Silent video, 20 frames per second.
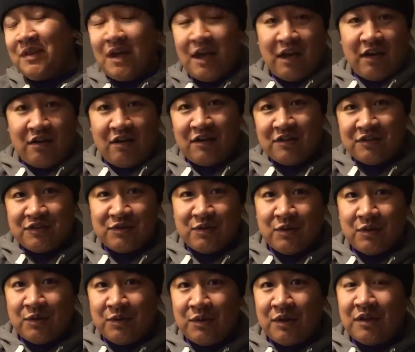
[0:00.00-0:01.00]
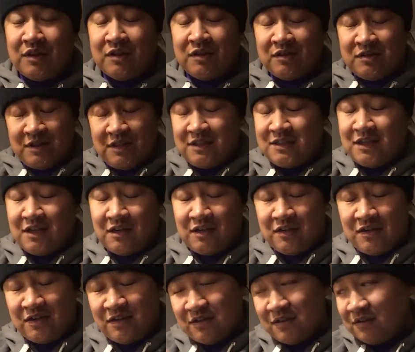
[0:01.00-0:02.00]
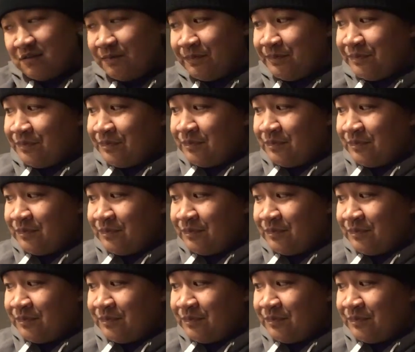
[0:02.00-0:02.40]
and Han Solo, and then the detail and